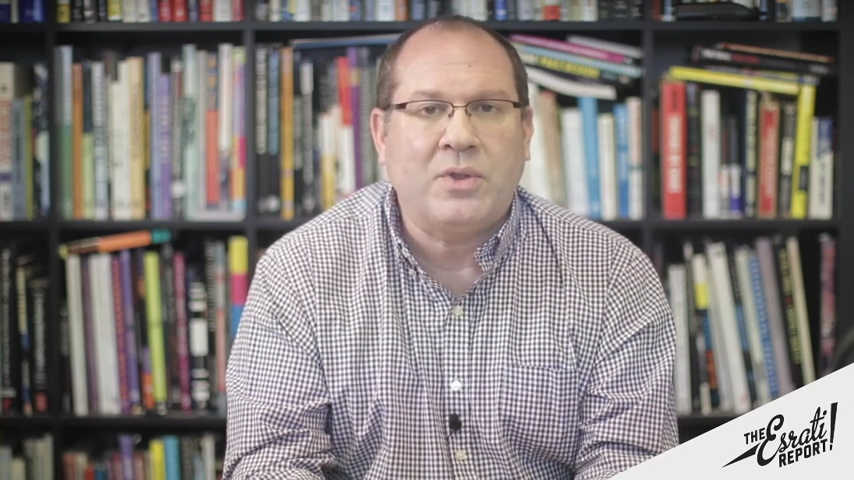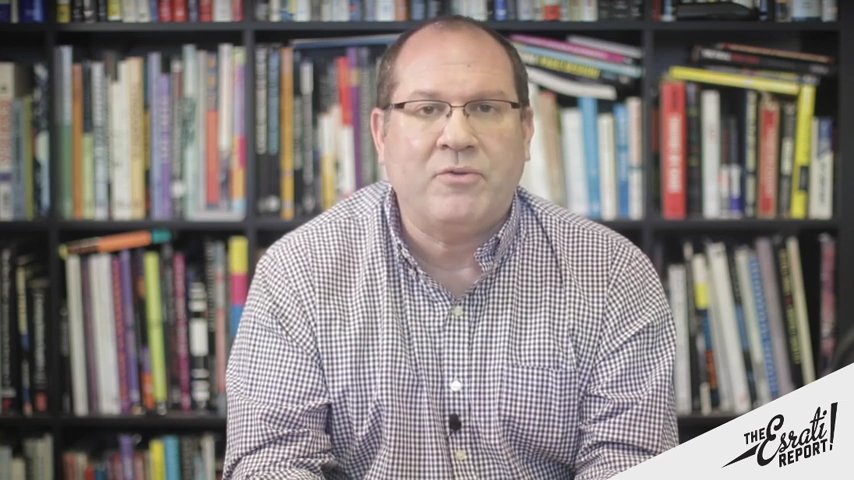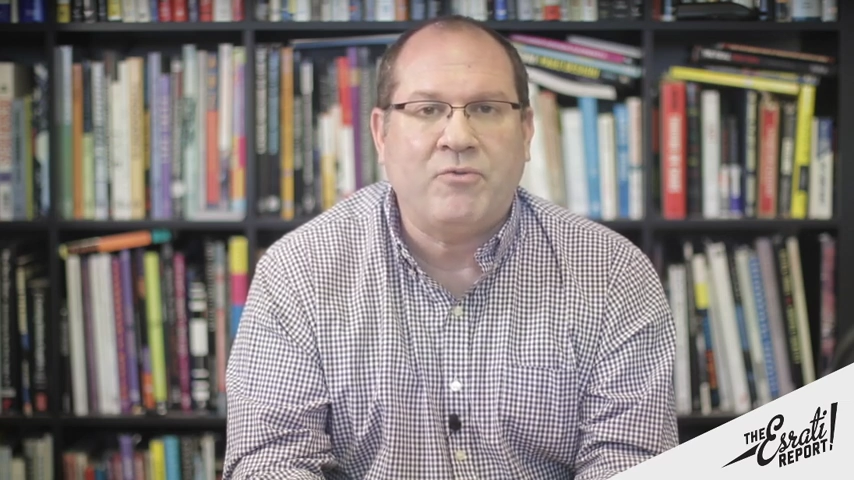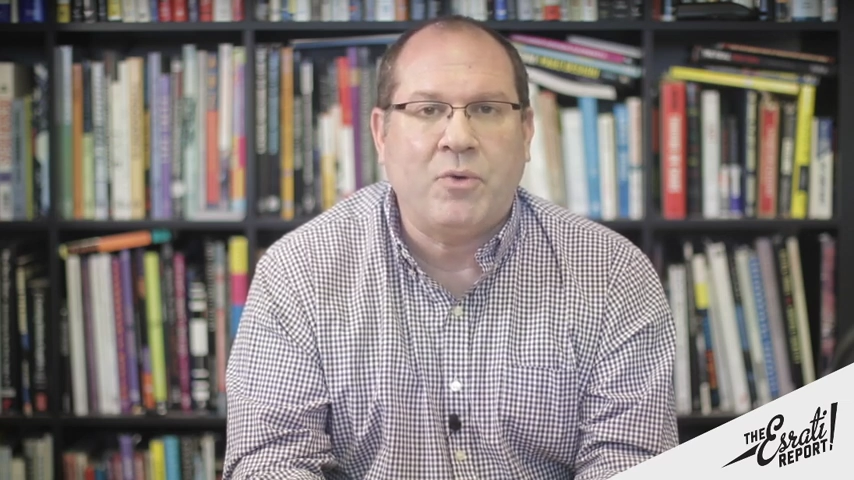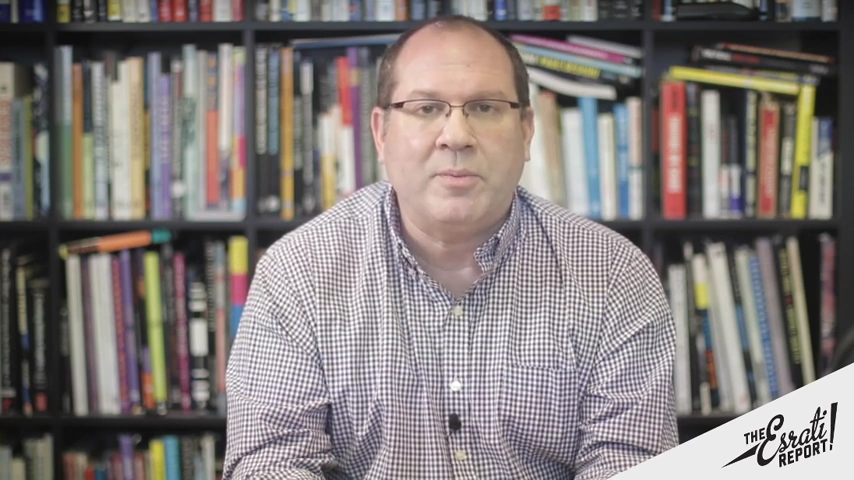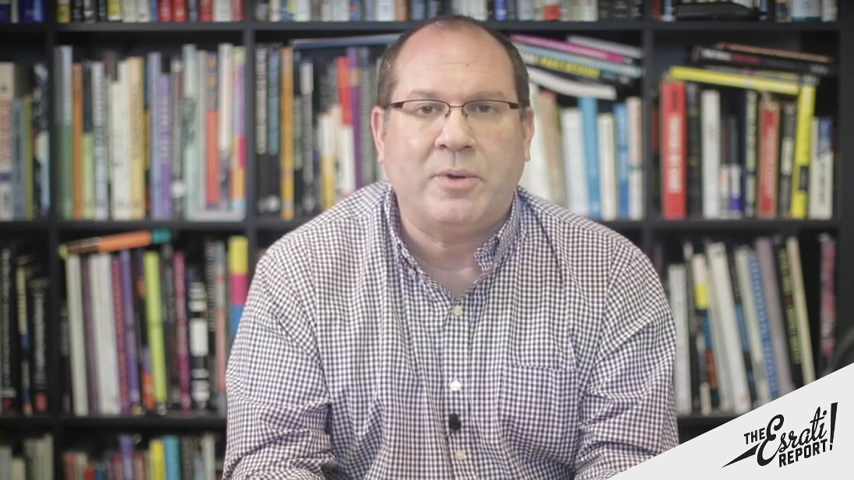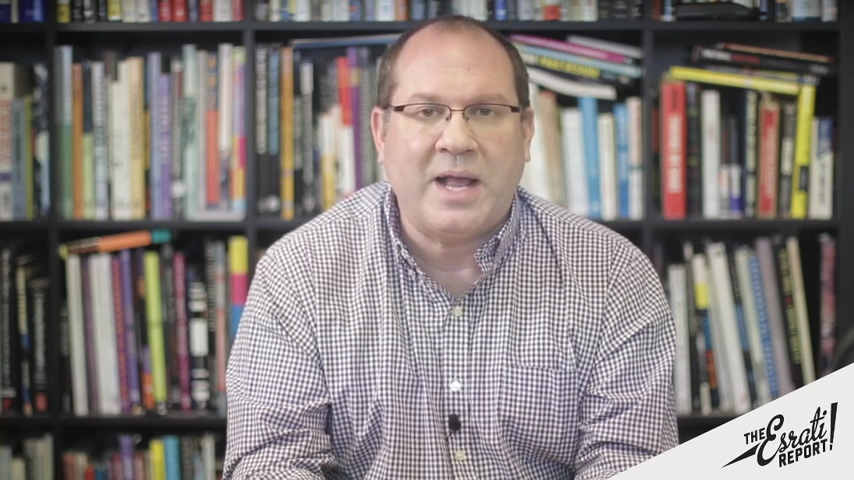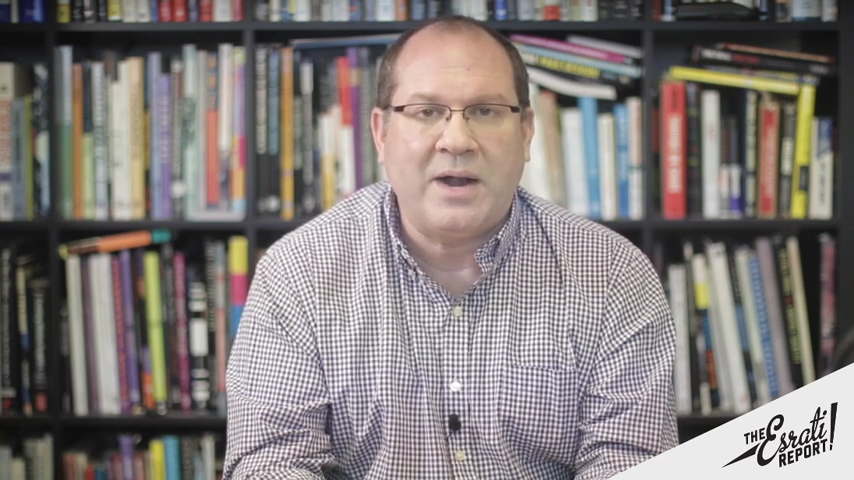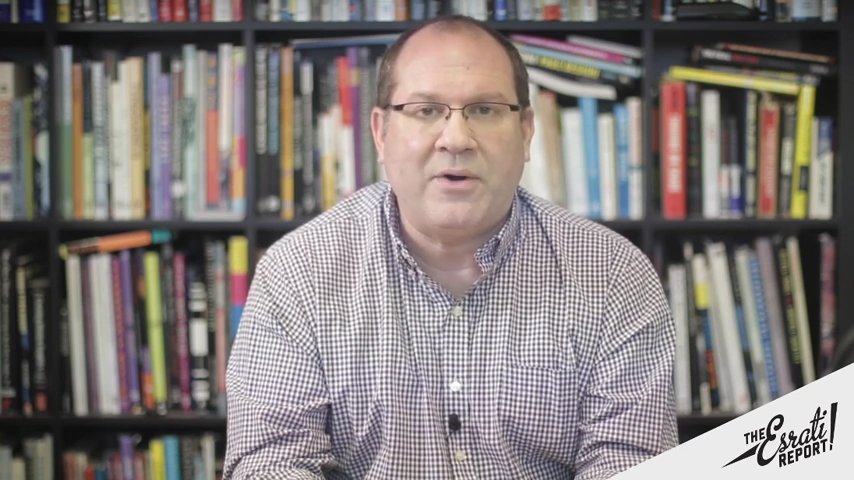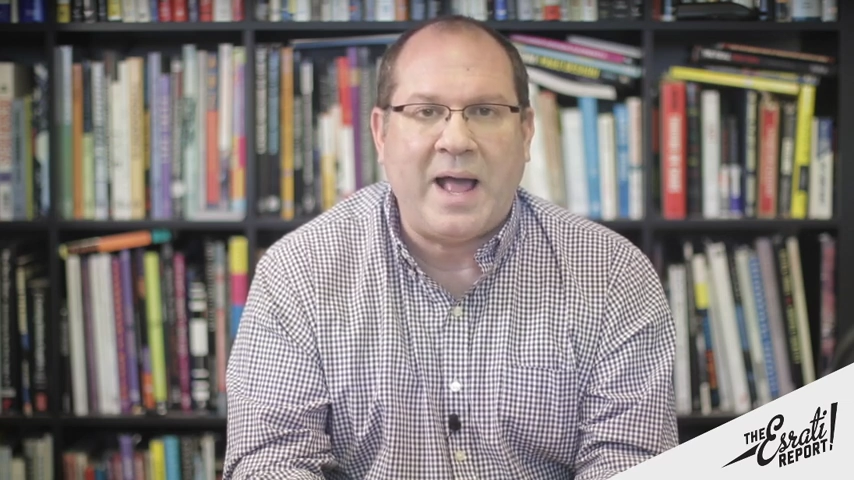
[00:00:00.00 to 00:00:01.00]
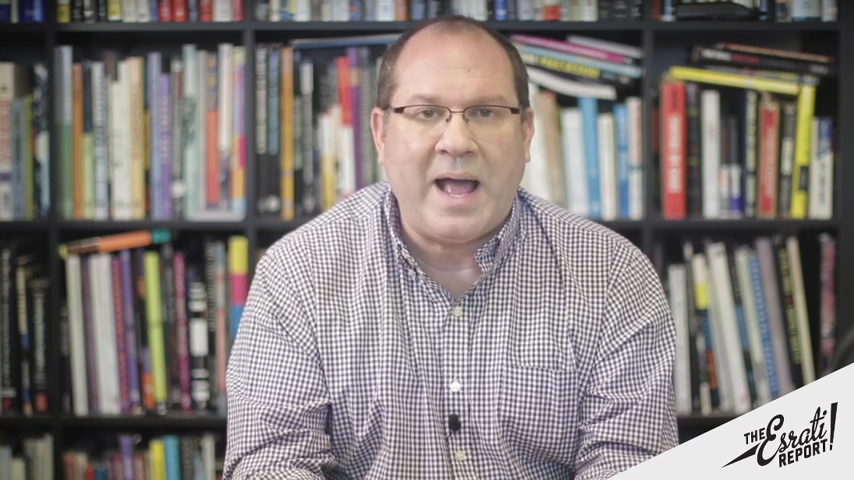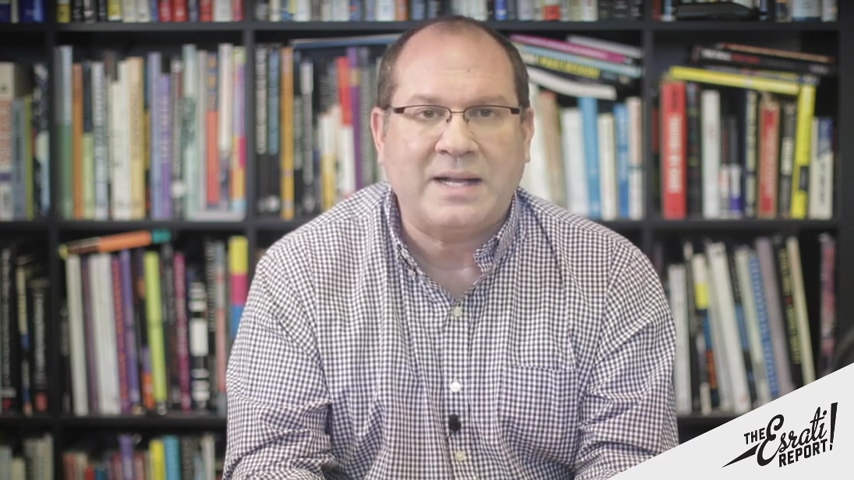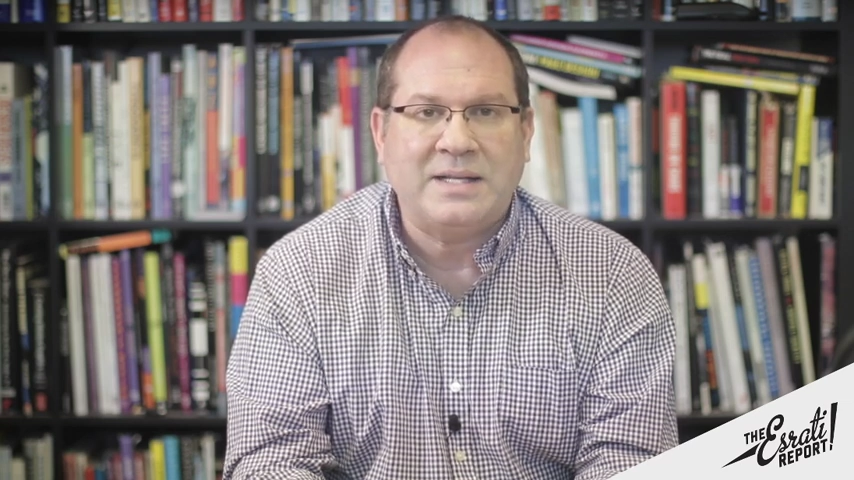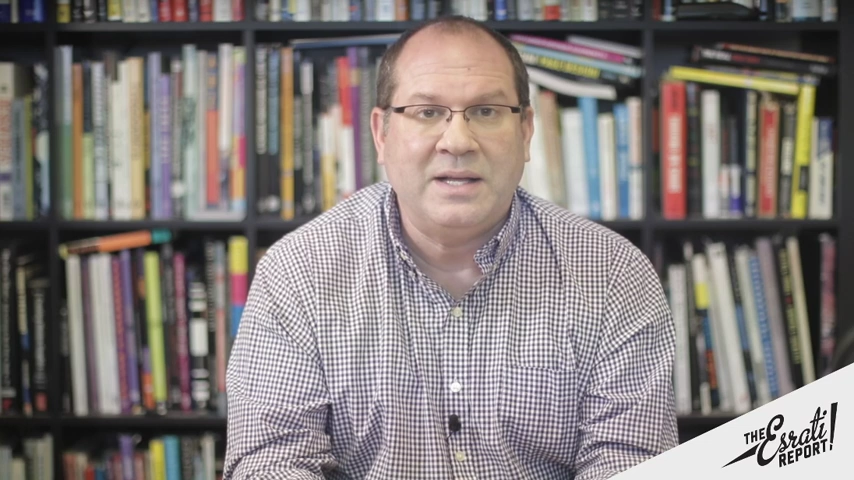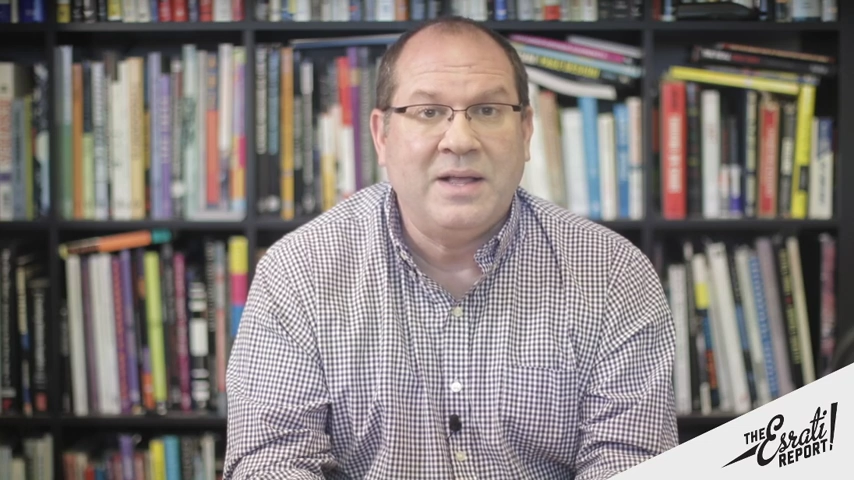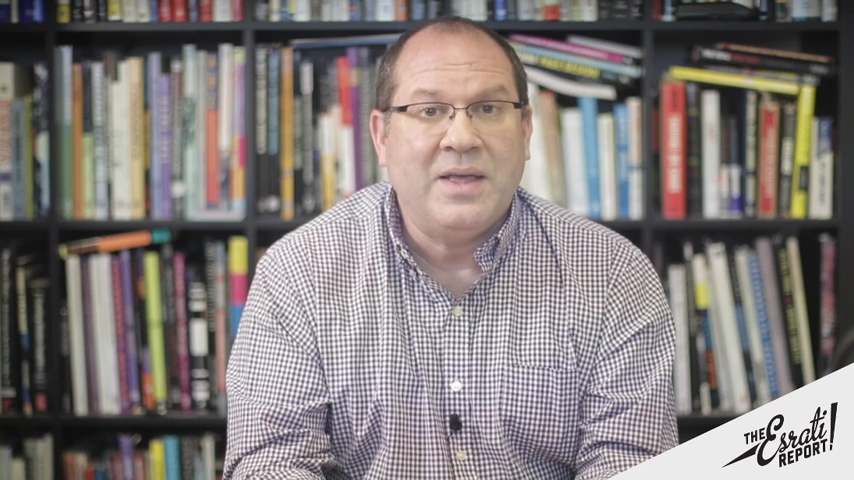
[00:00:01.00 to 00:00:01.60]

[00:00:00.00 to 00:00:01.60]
the Affordable Care Act,